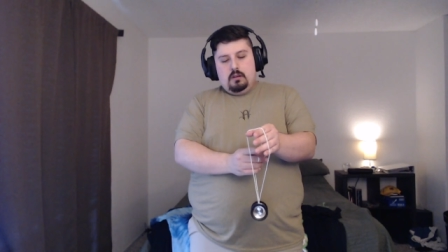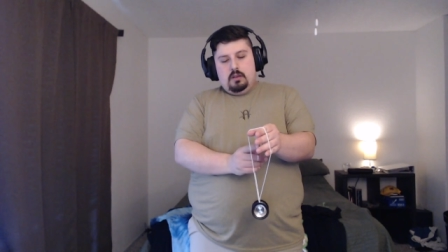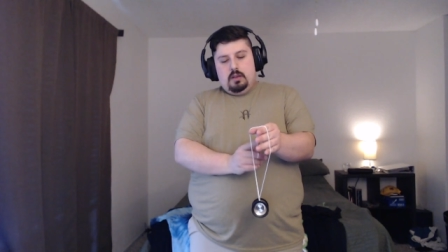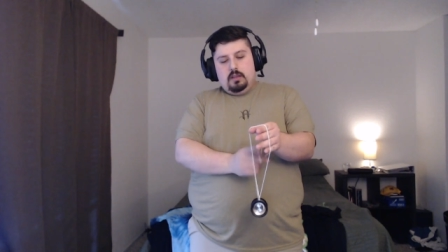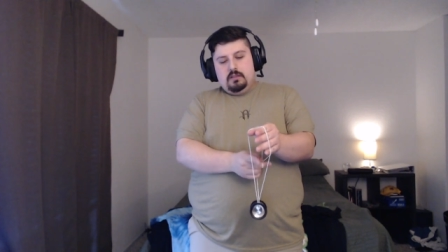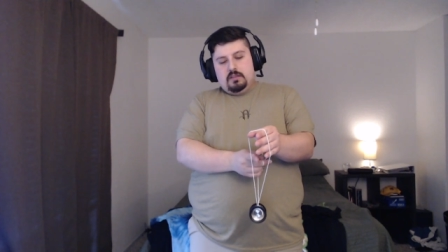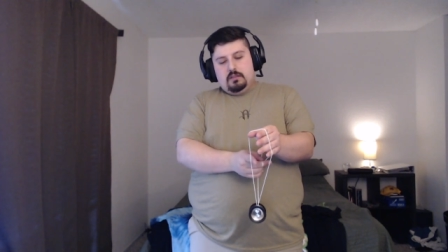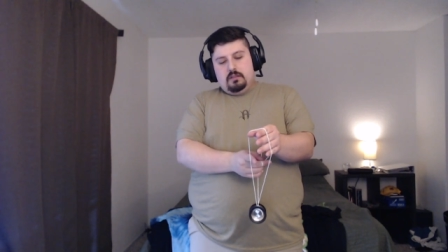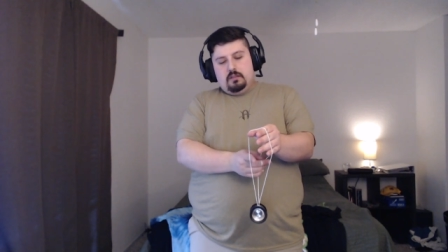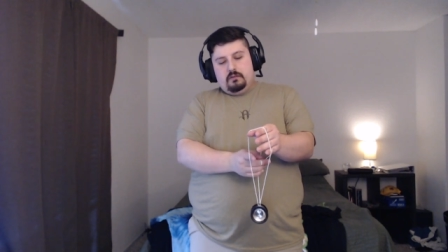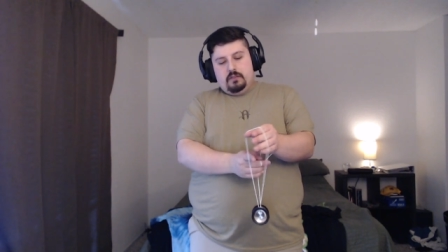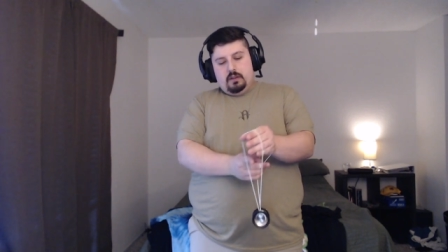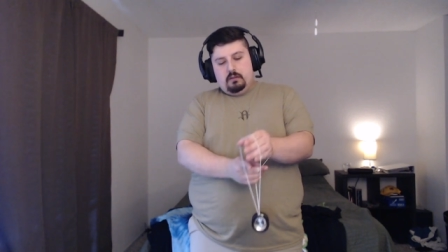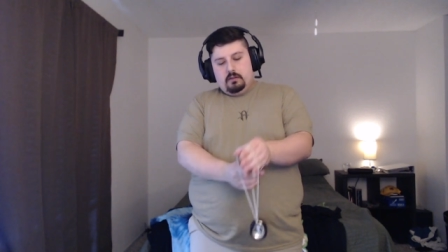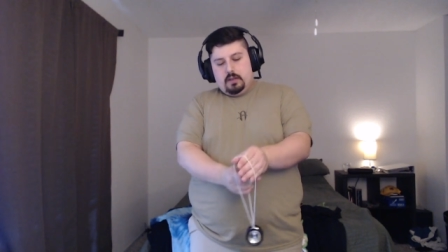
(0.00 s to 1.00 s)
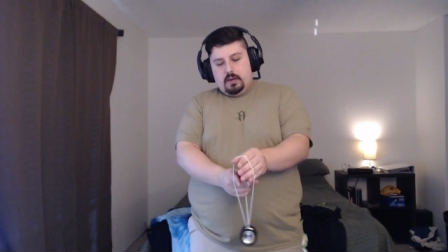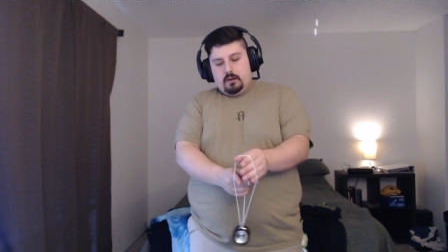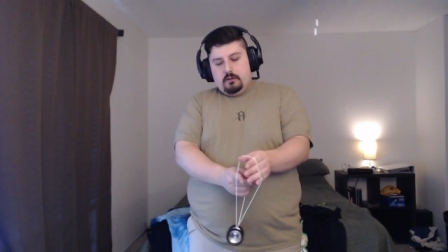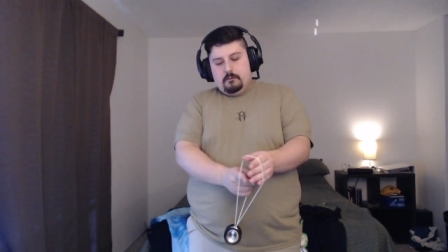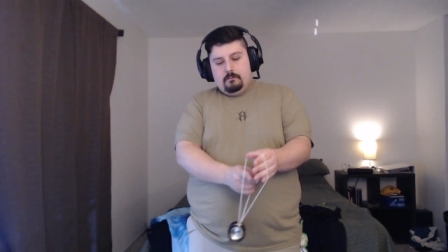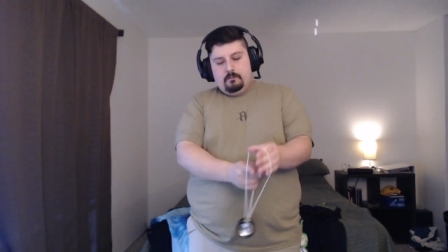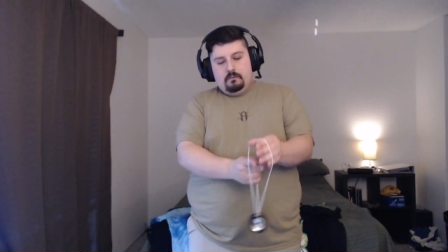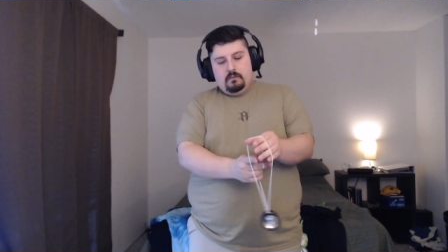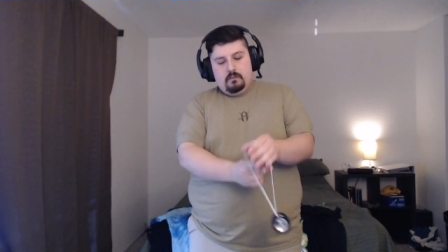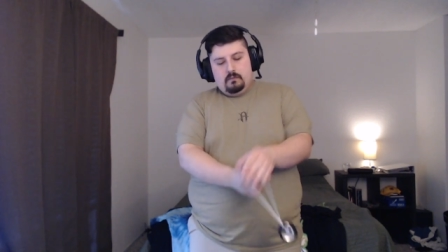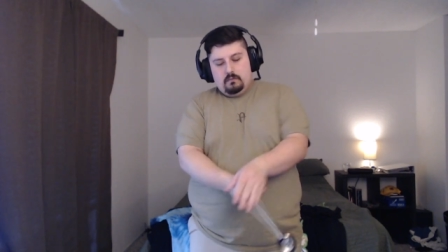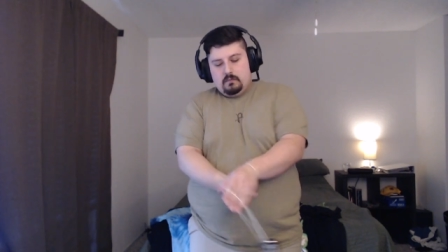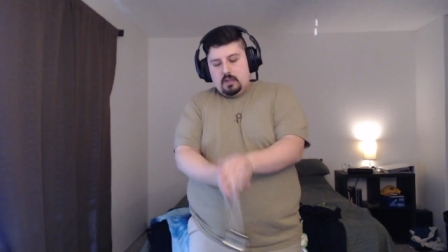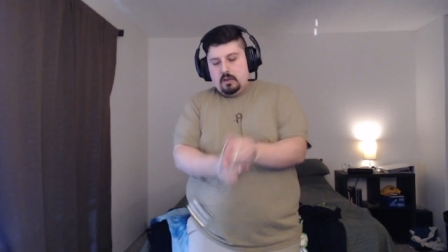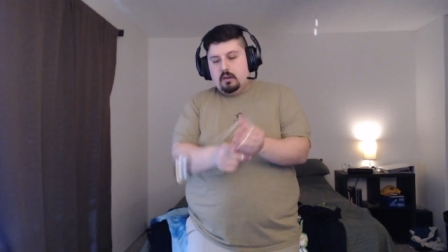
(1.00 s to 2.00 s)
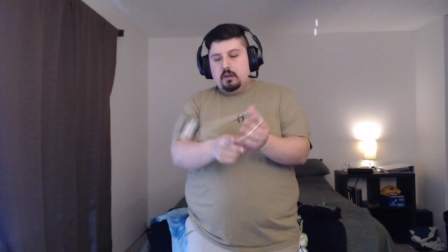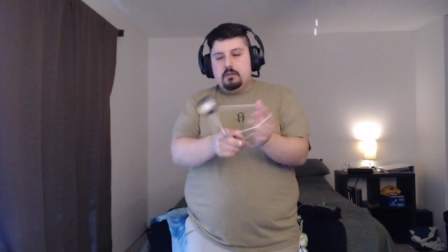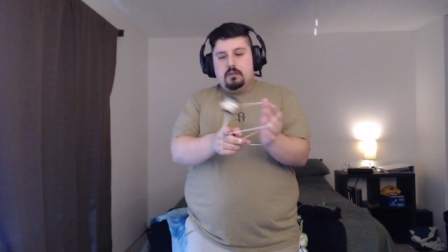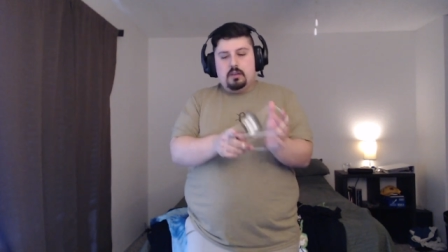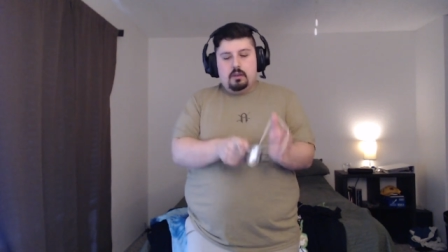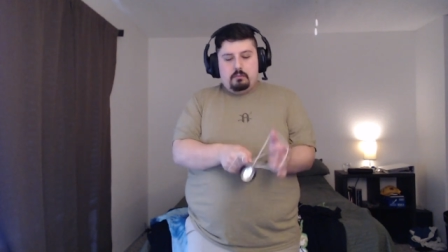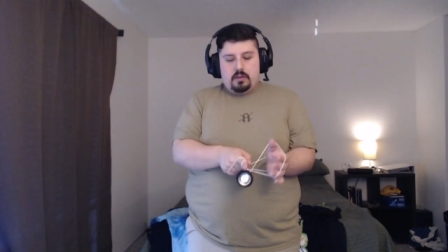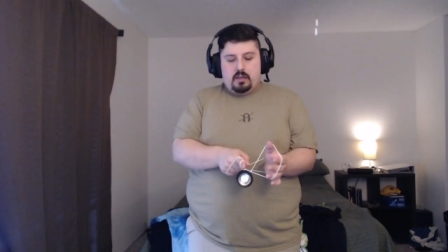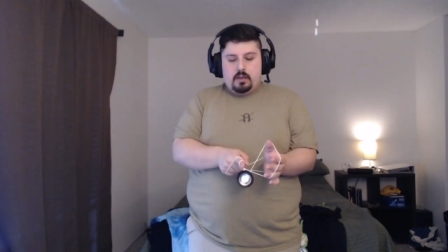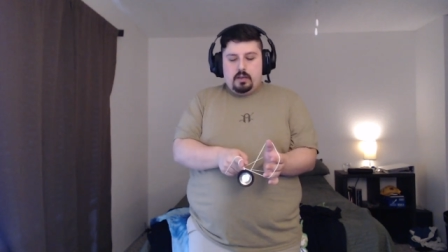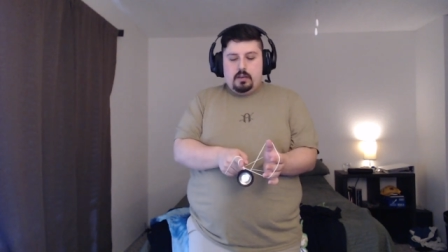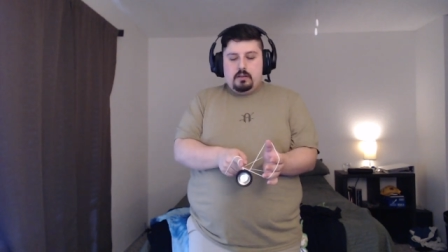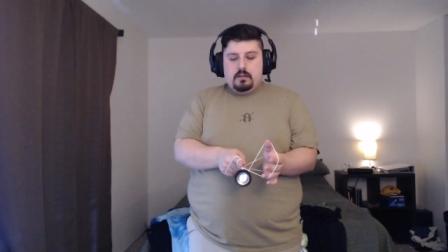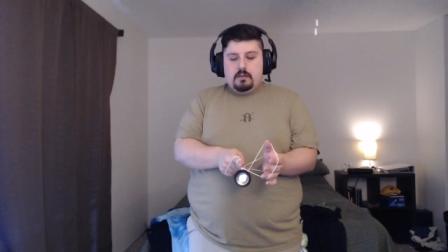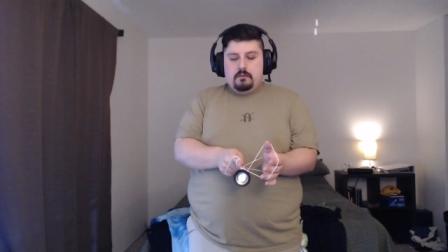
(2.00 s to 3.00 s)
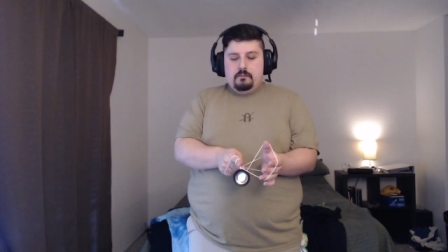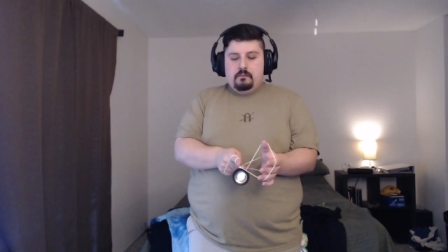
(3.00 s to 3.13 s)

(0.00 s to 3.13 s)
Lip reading: insert your finger there, and undercut behind.